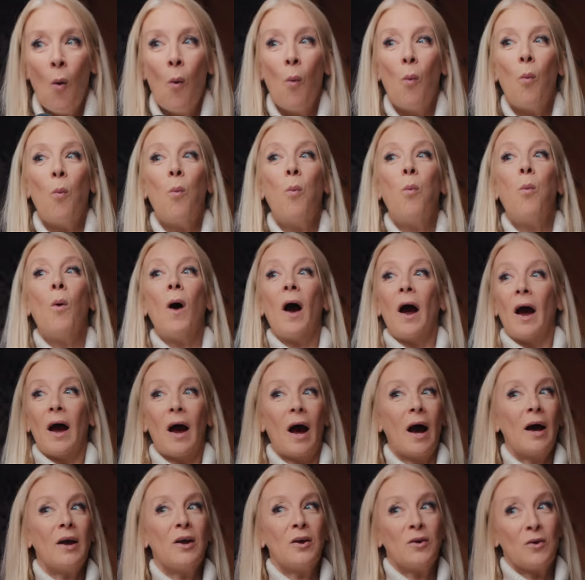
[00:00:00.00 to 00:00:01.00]

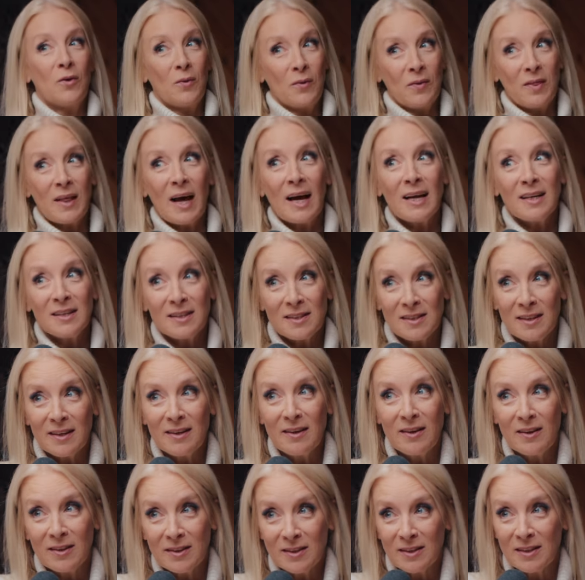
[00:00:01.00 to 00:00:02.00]
You know, that's the
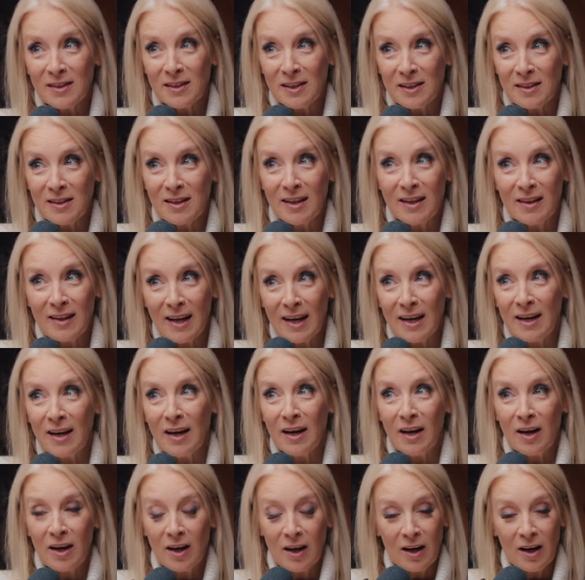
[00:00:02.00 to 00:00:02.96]
narcissist that then...